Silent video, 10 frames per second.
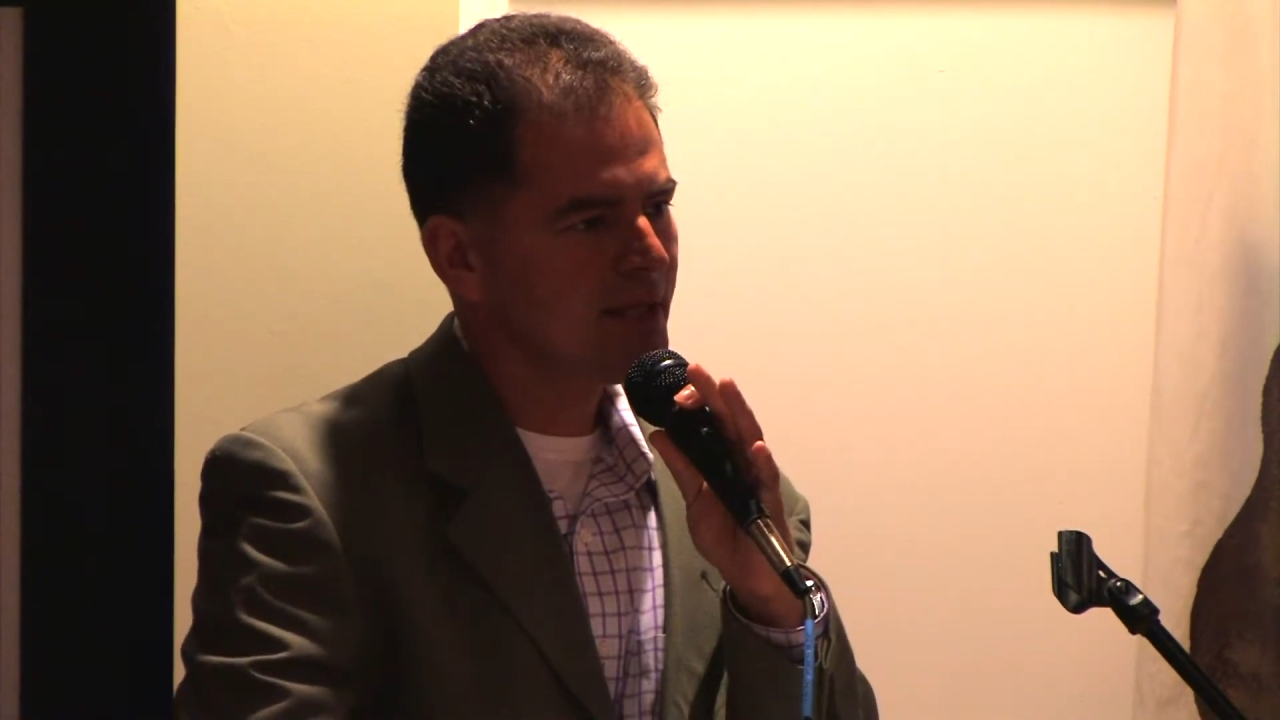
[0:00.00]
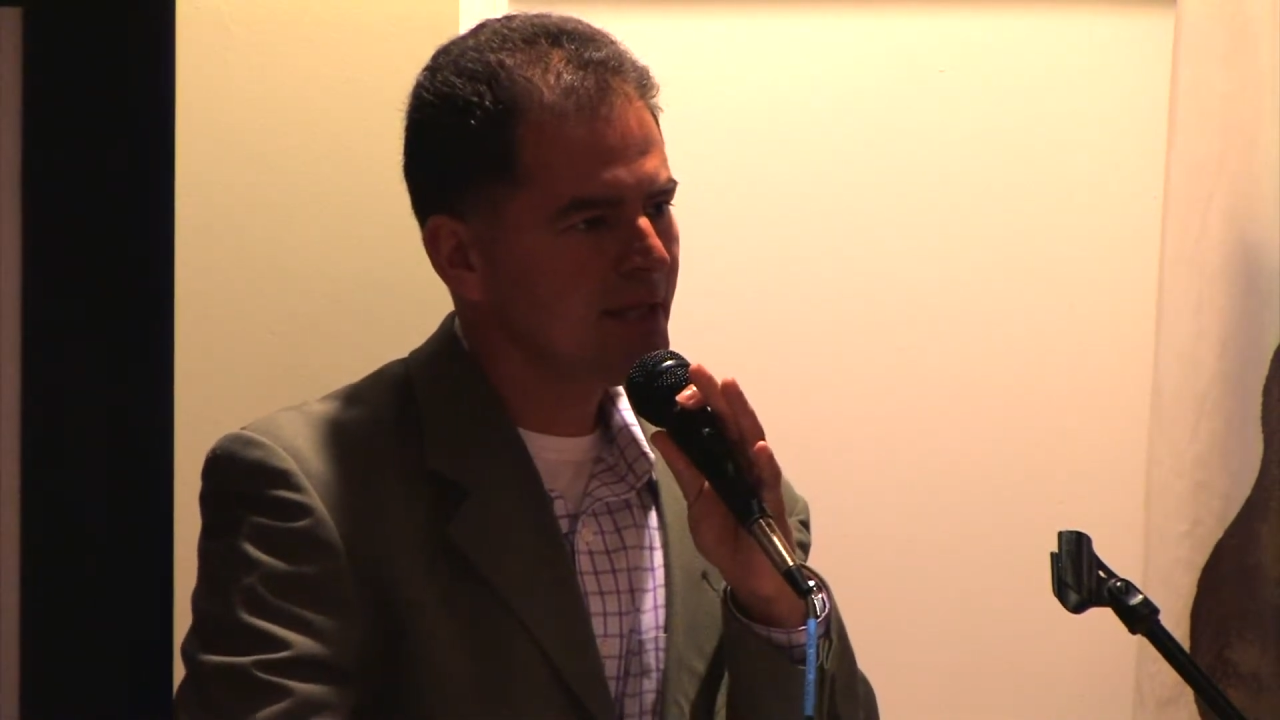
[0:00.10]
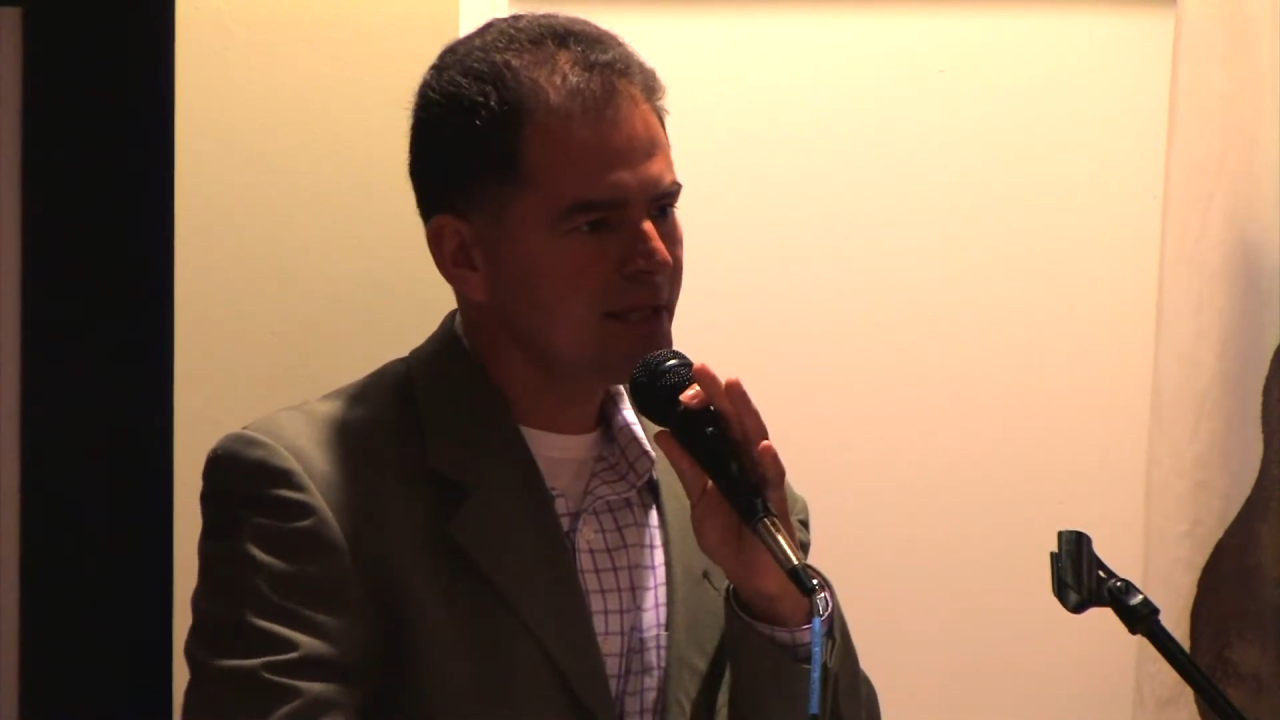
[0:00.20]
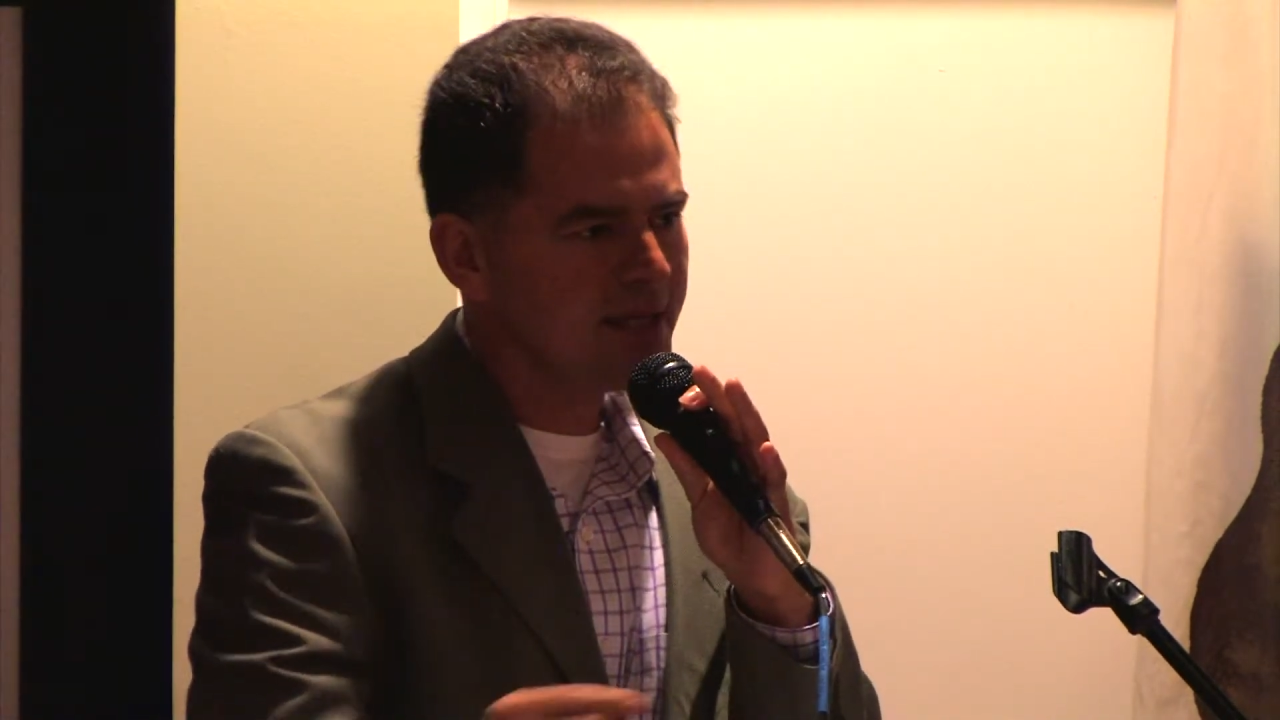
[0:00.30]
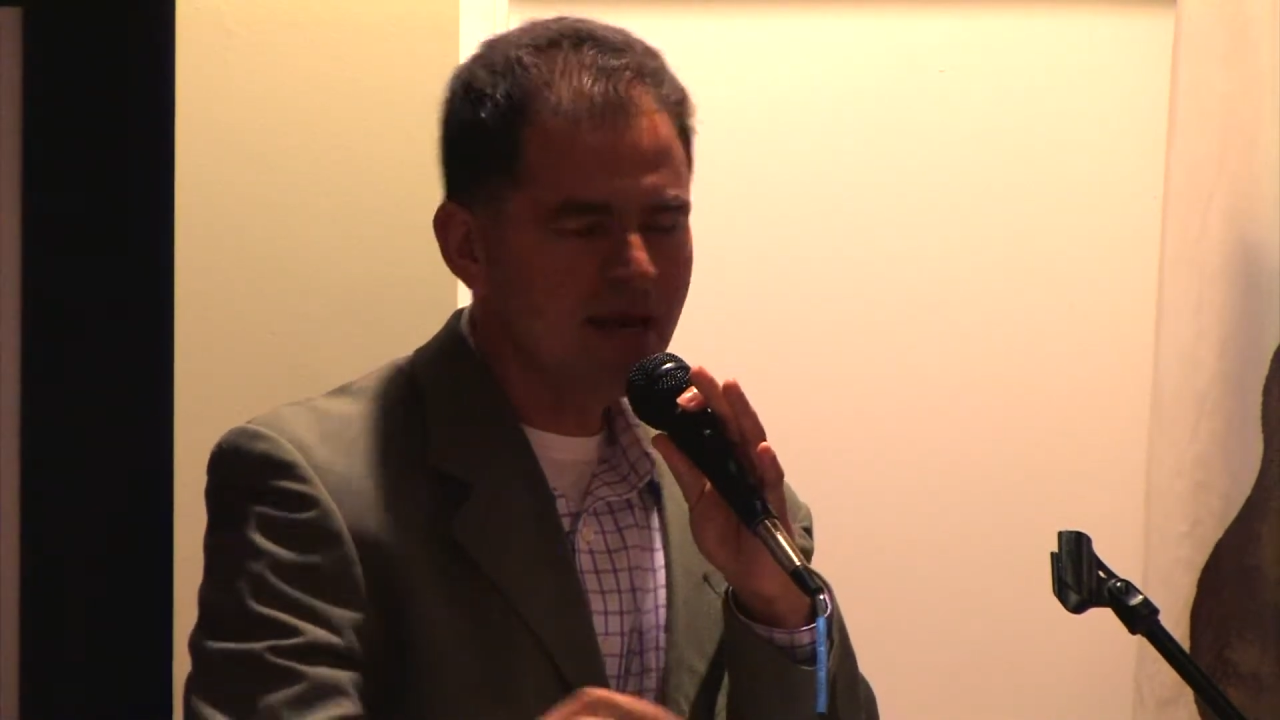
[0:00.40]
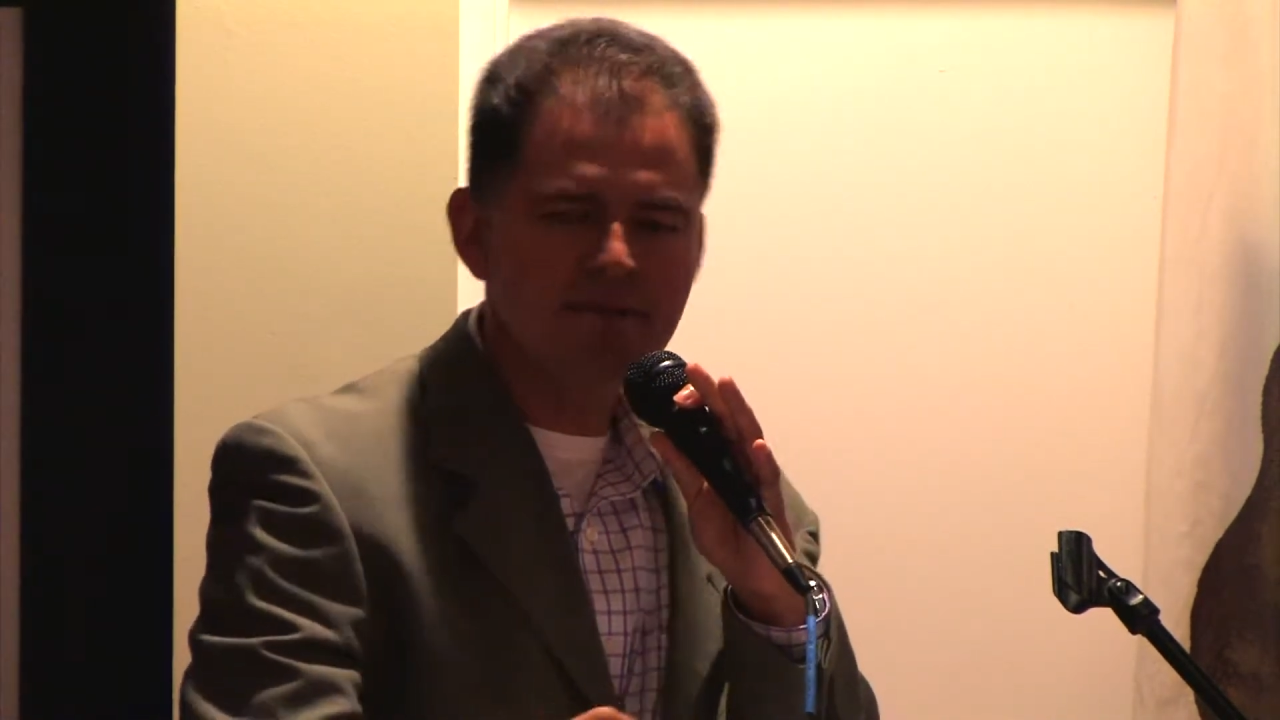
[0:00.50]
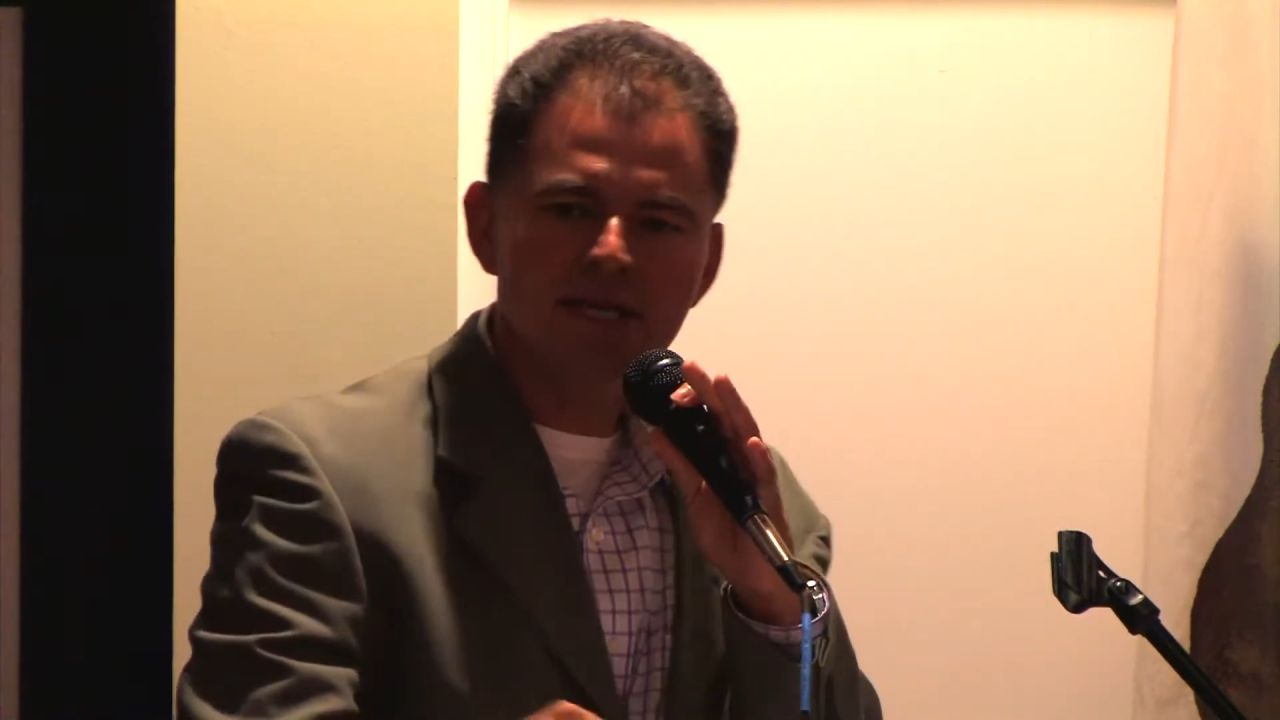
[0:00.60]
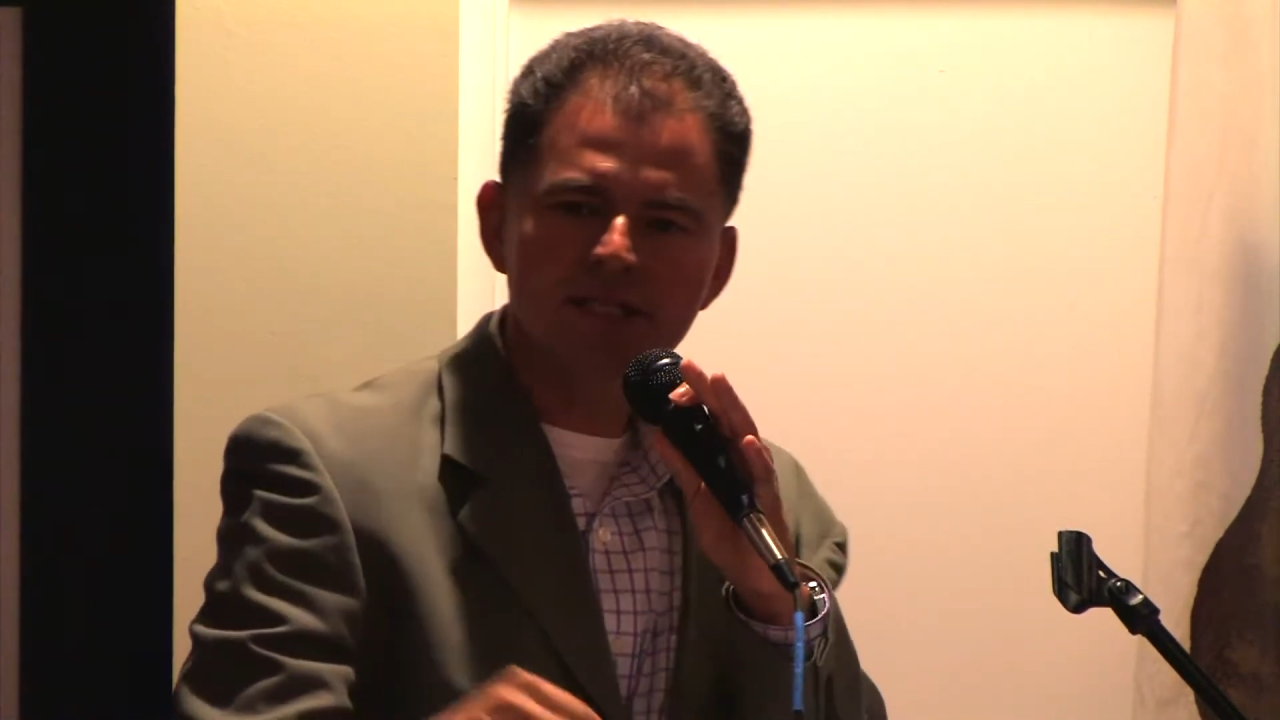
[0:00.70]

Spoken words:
And Kevin